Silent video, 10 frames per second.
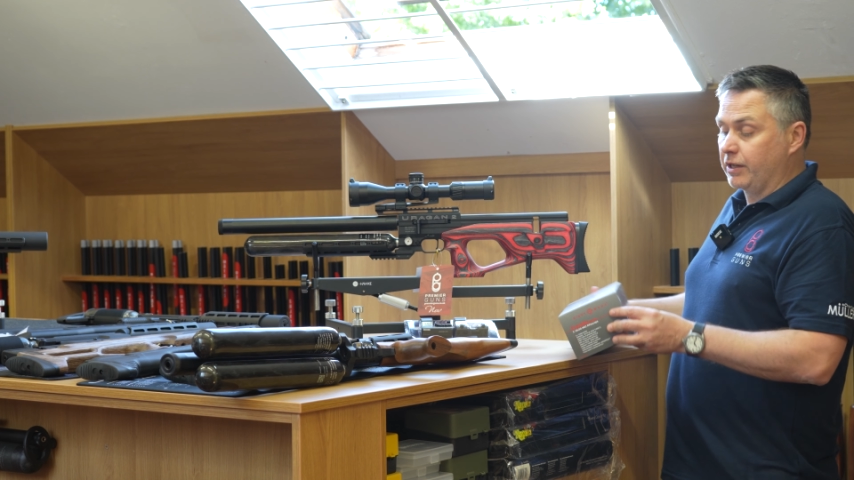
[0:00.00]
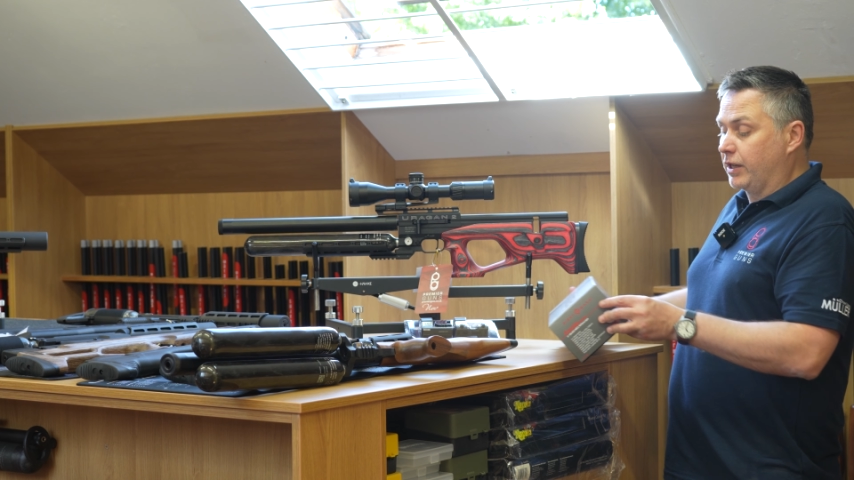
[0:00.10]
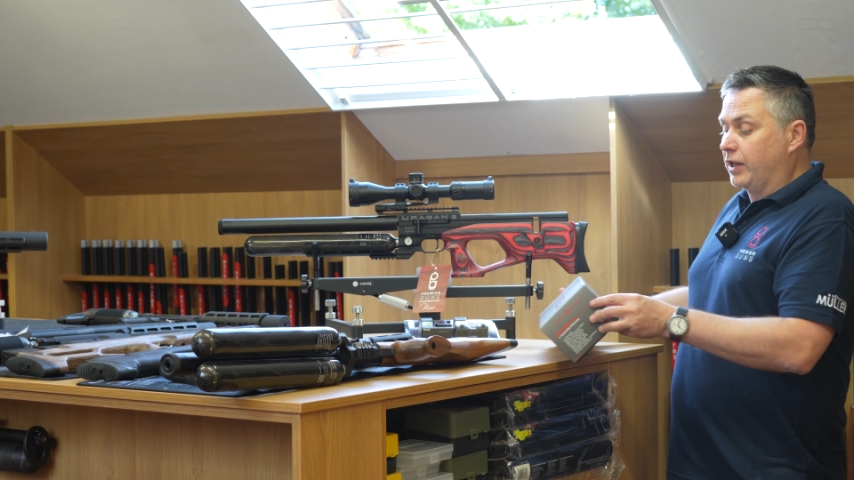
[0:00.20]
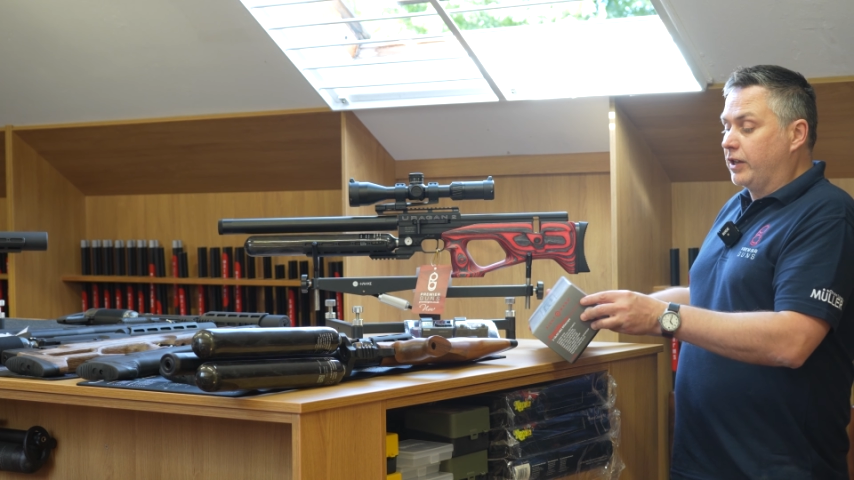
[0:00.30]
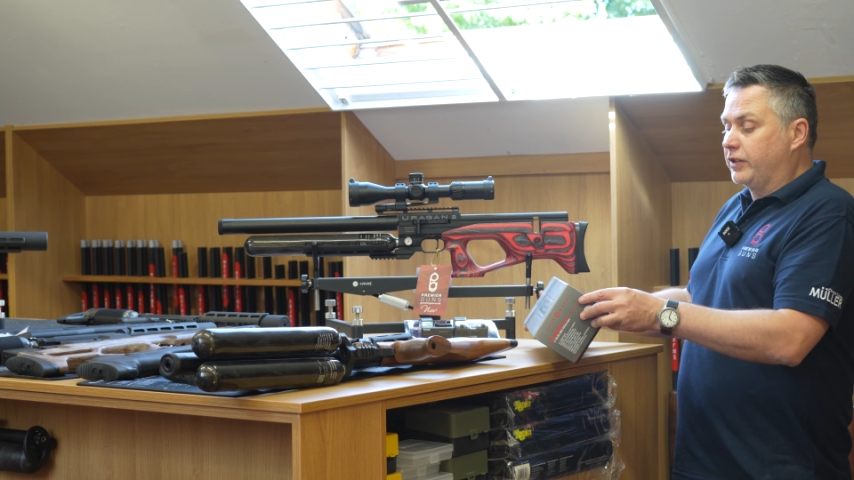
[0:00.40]

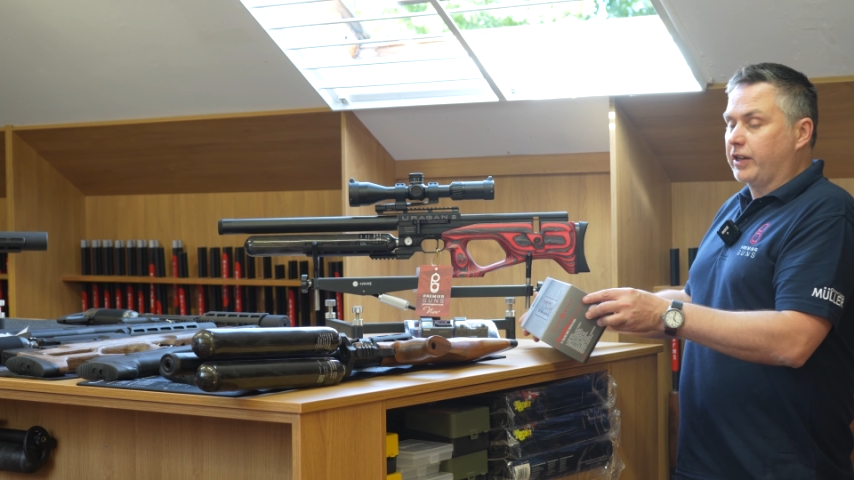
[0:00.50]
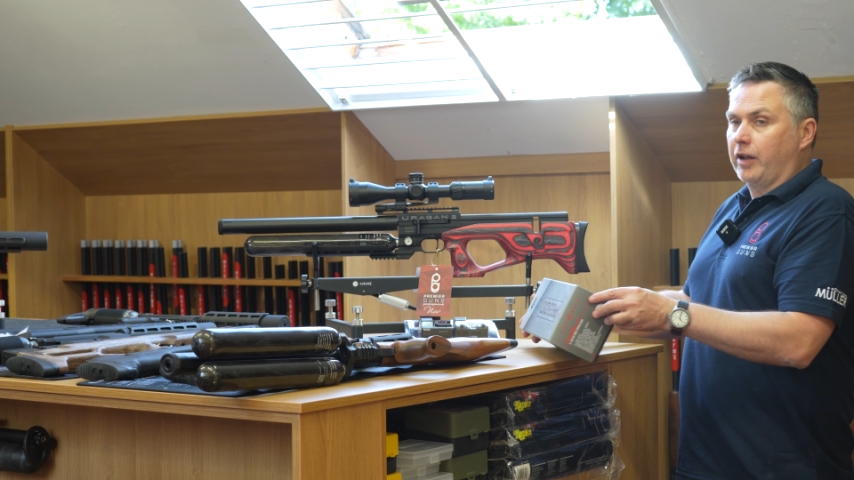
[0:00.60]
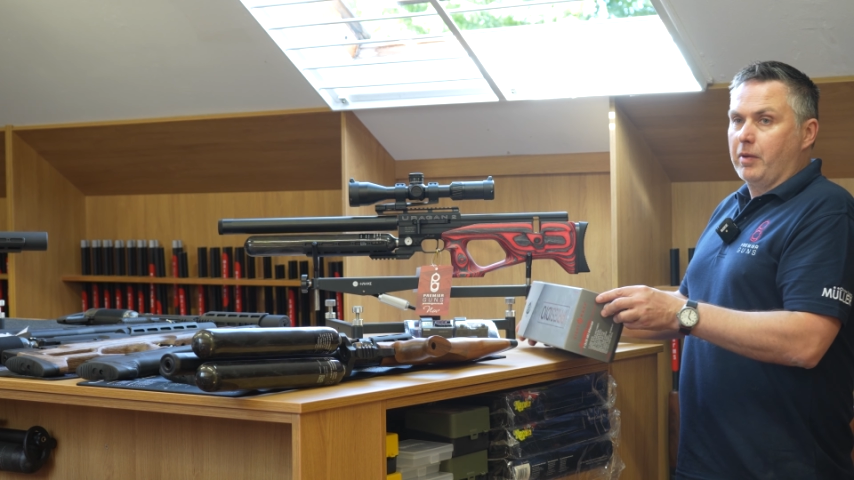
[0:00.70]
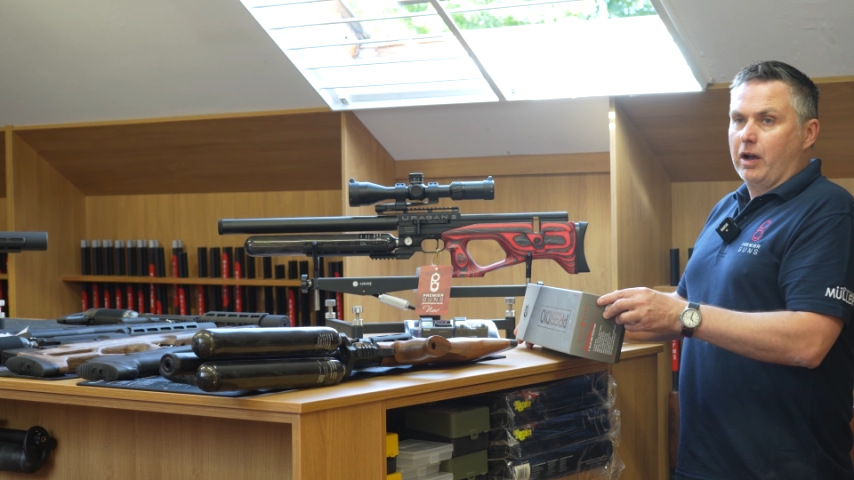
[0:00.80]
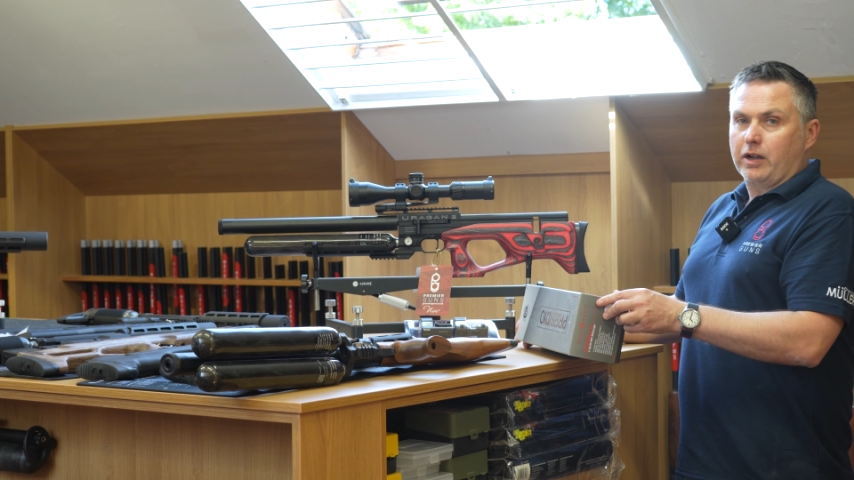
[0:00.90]

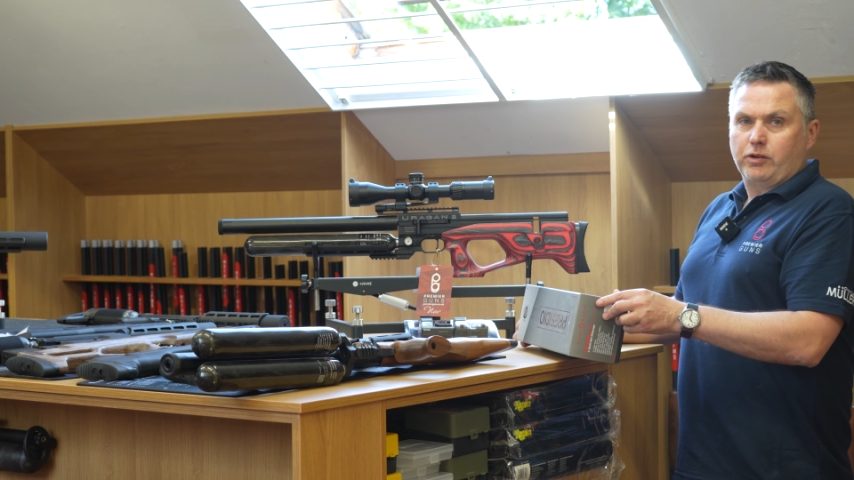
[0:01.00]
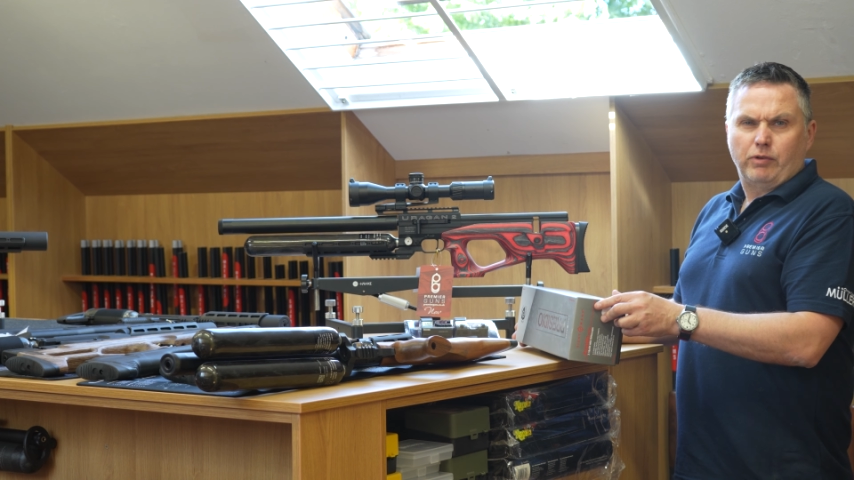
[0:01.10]
Sightmark,